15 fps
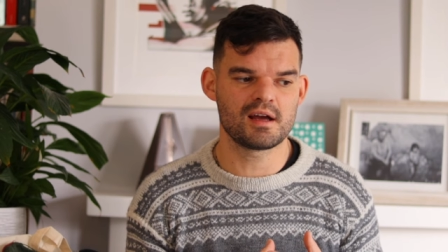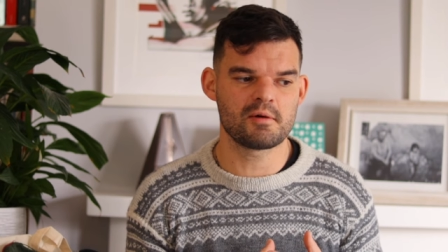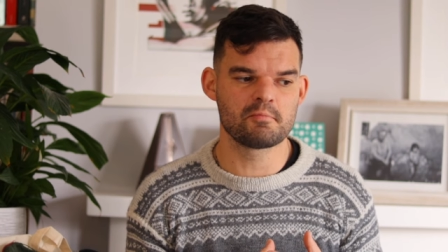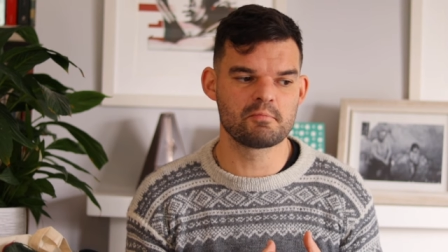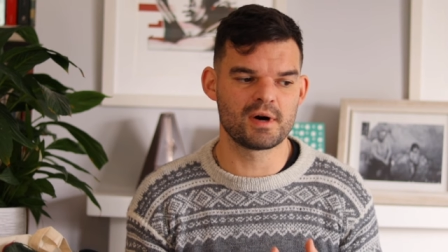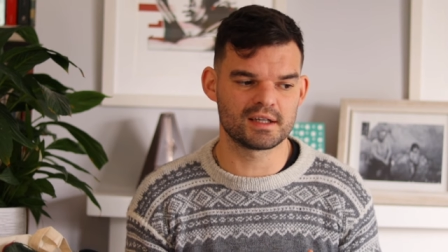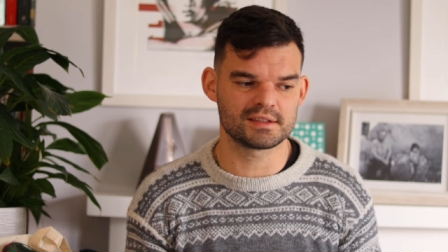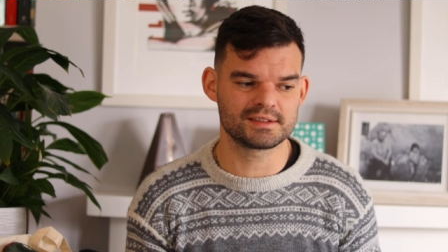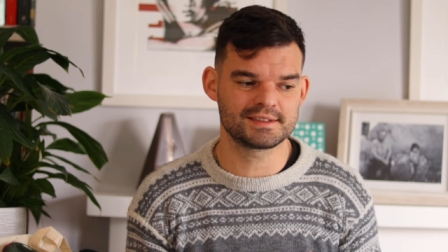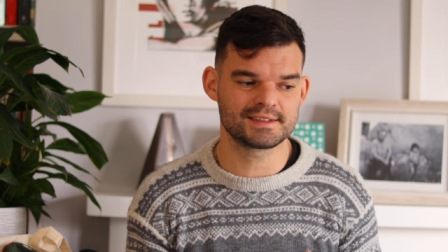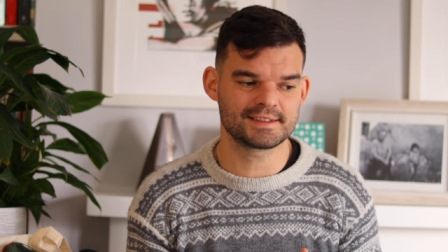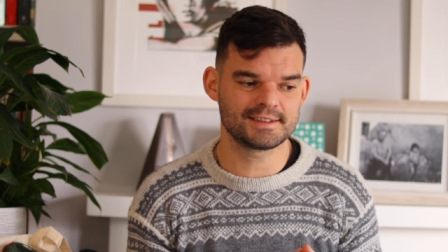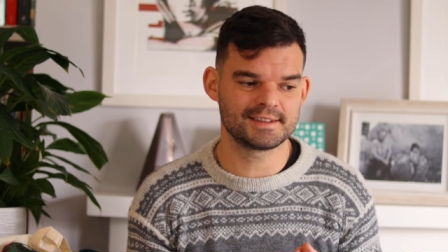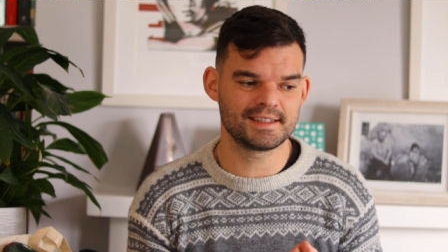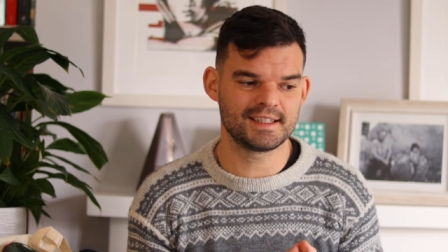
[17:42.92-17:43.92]
but
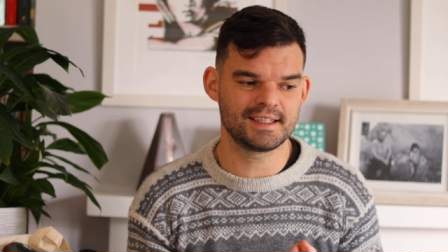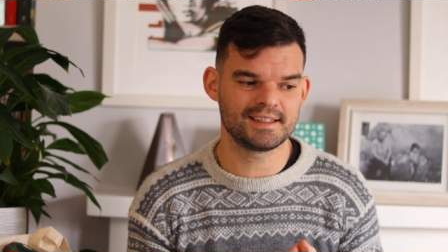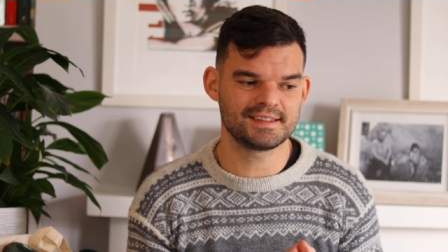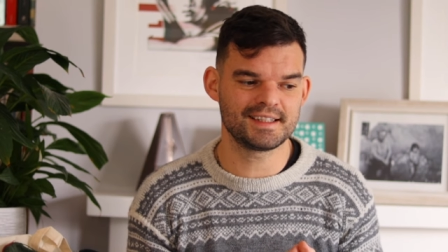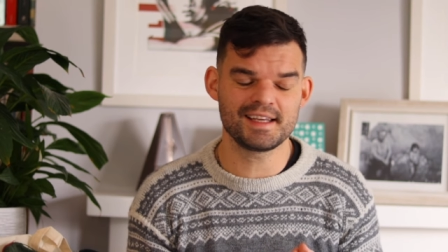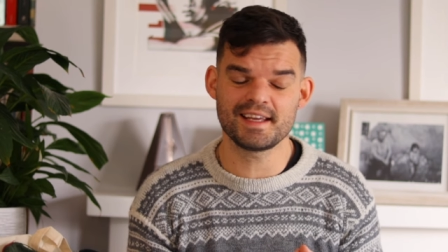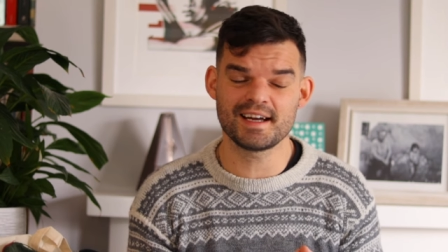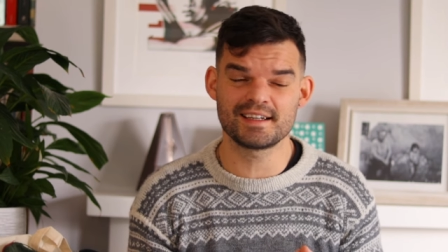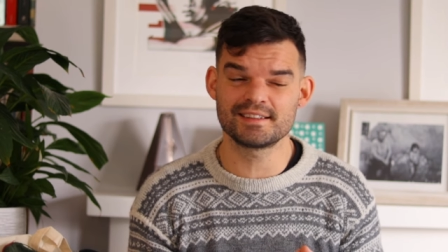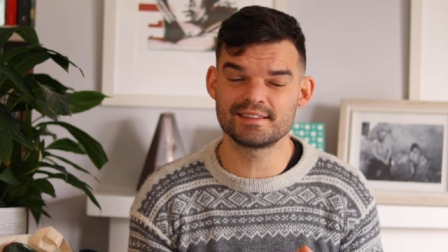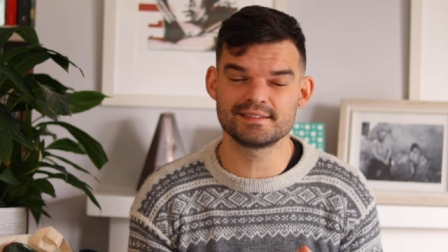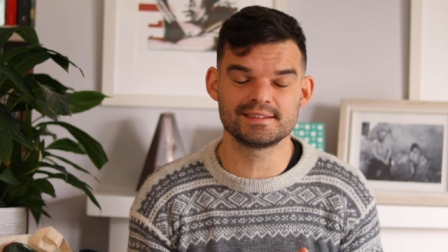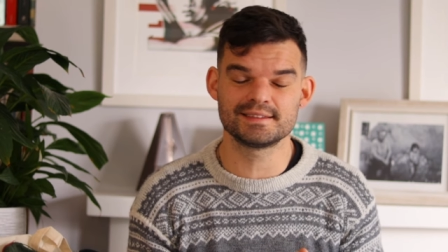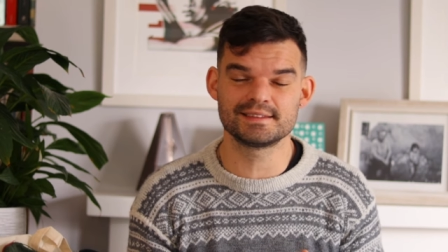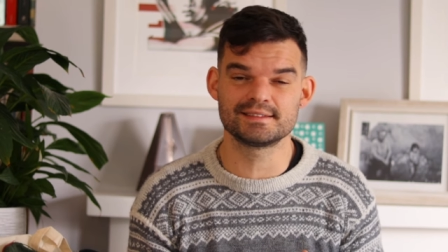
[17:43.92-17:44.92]
the
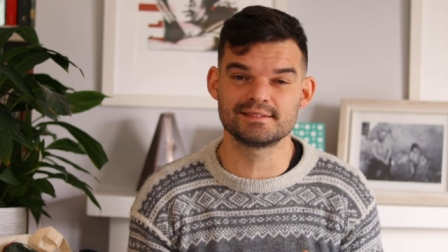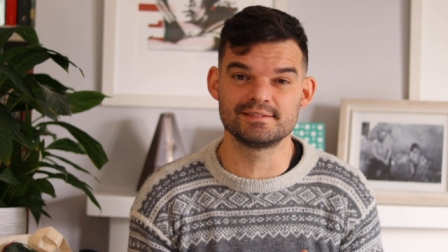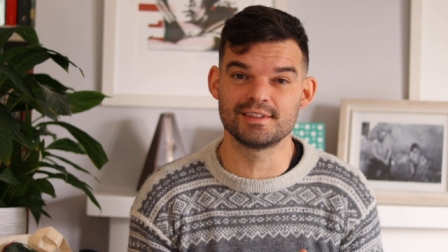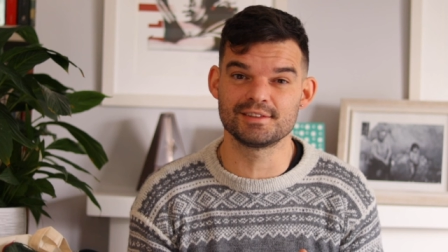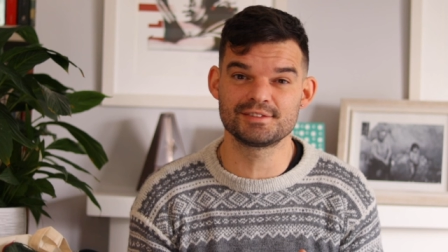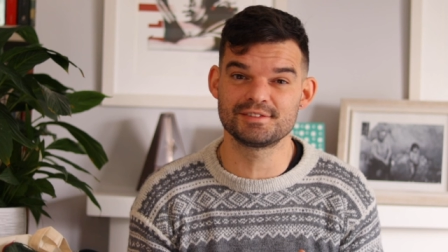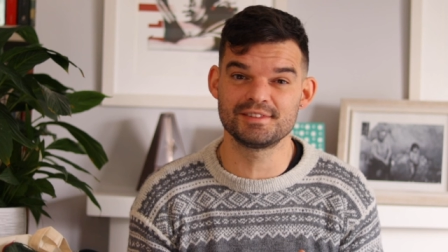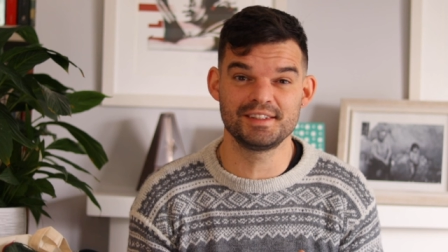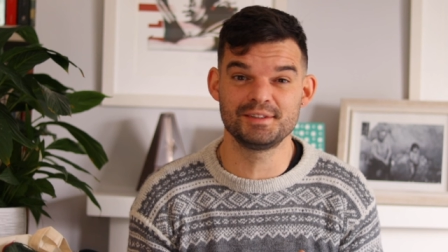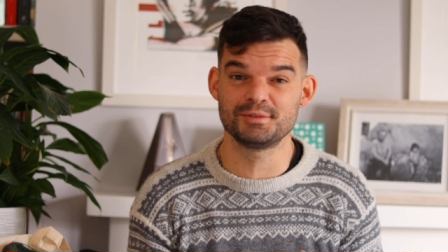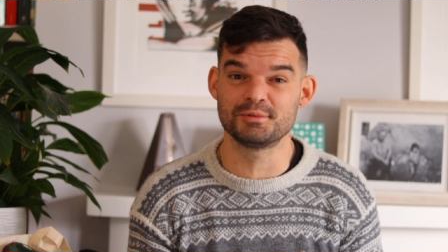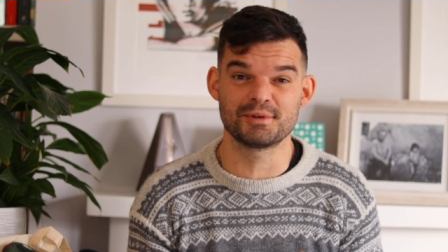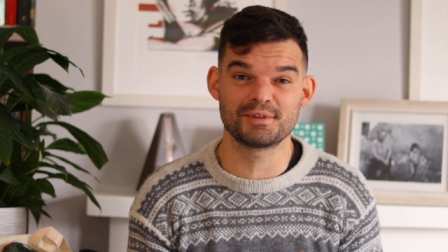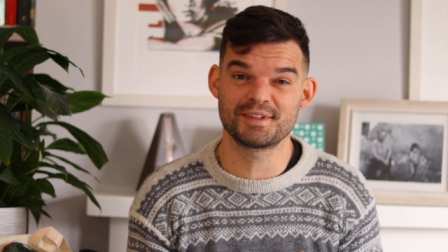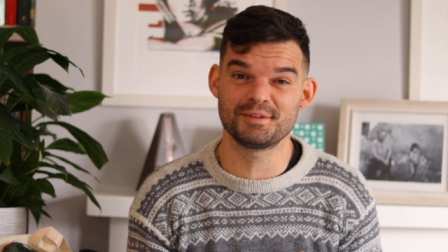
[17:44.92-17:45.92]
yarn is not really
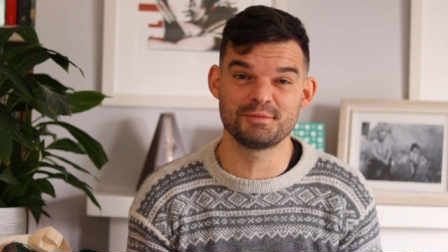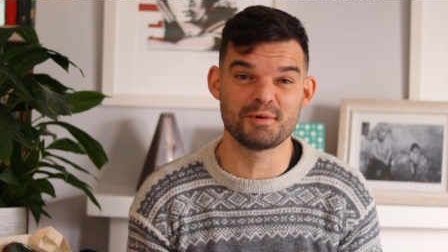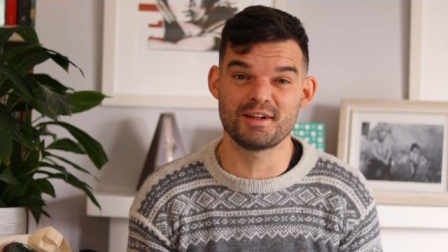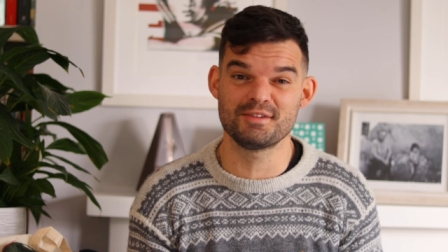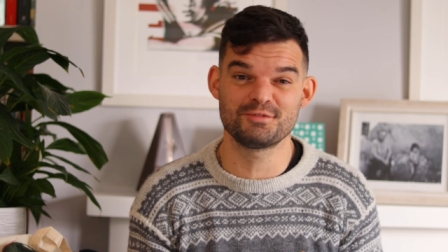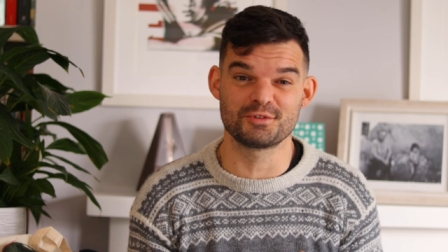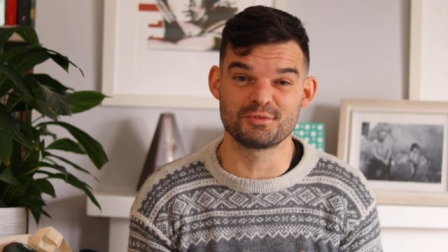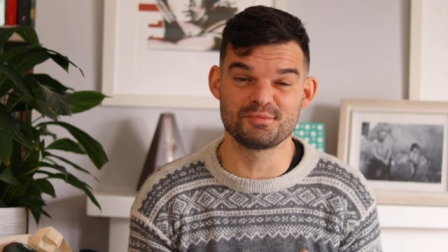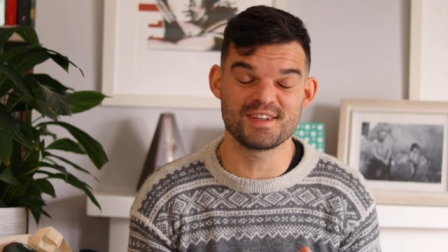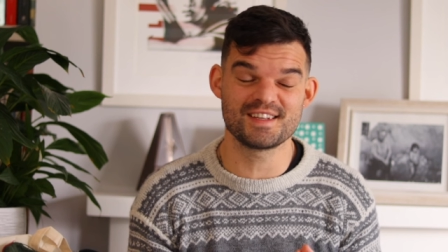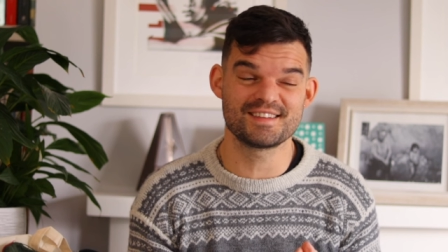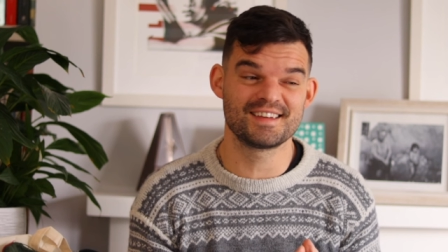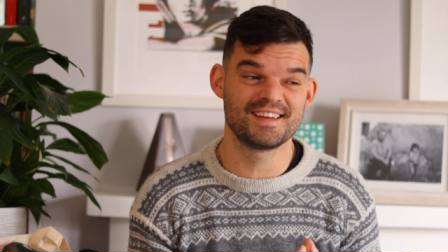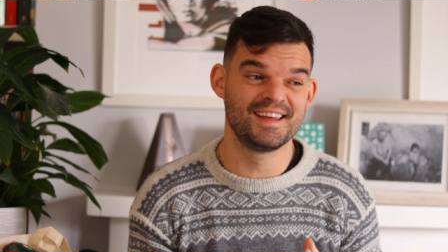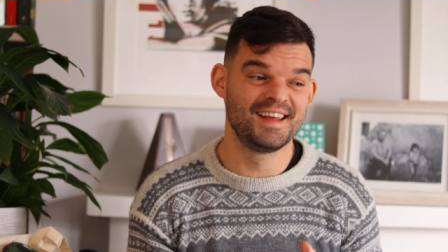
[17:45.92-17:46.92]
working well for me.